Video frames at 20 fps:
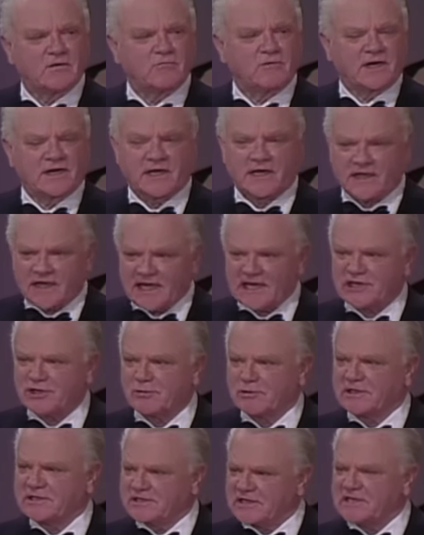what I
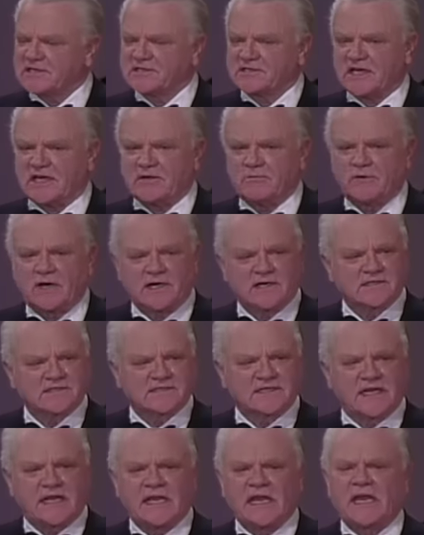actually did say
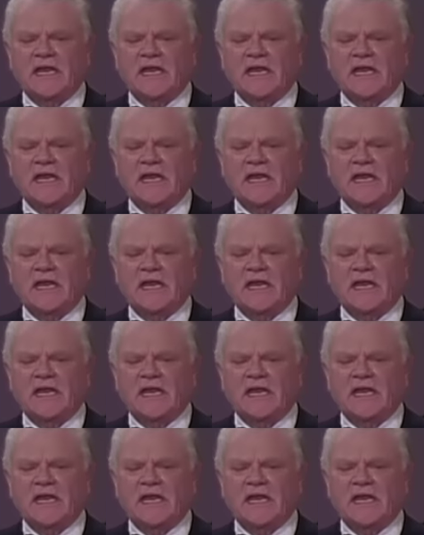was,